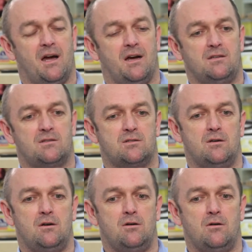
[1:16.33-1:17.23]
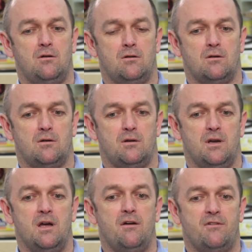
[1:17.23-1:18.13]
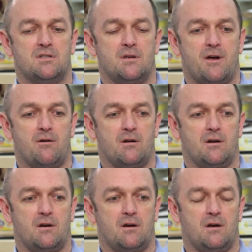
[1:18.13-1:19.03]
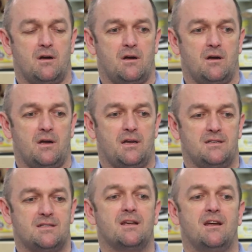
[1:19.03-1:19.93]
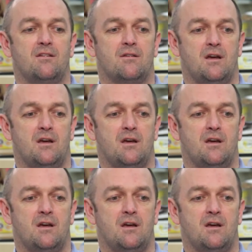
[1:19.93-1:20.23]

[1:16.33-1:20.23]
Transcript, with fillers: He's so nervous about his teeth